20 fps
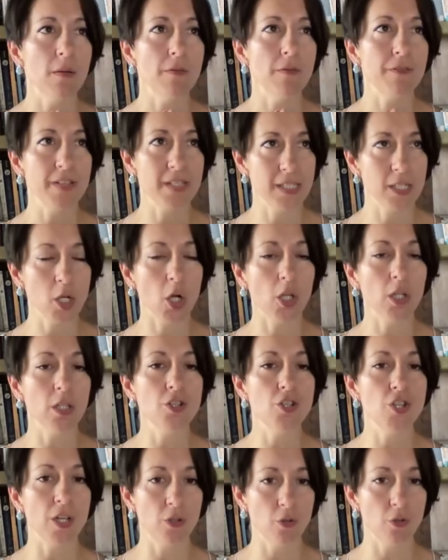
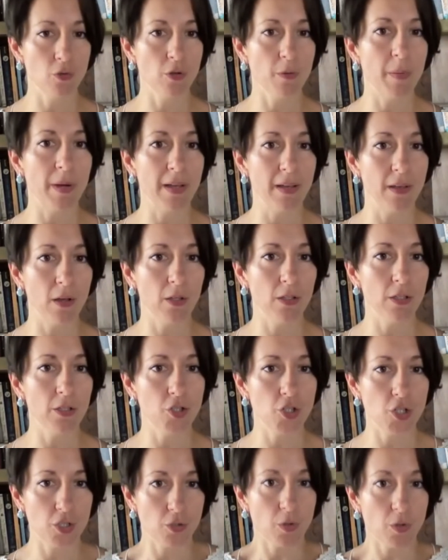physiology and
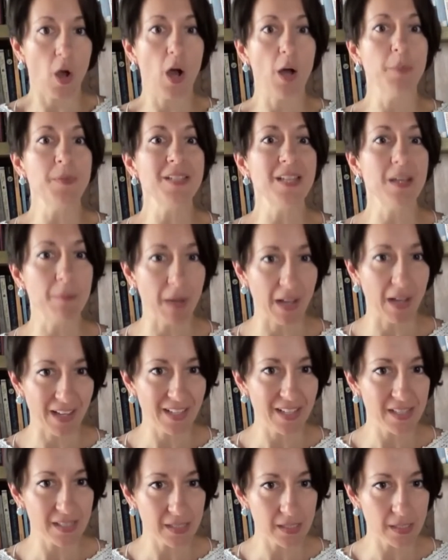neurobiology to
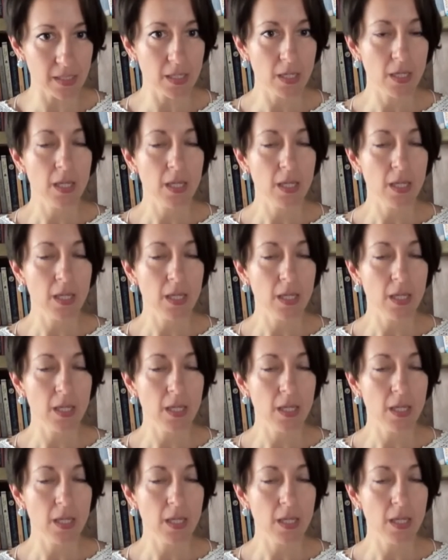optimize,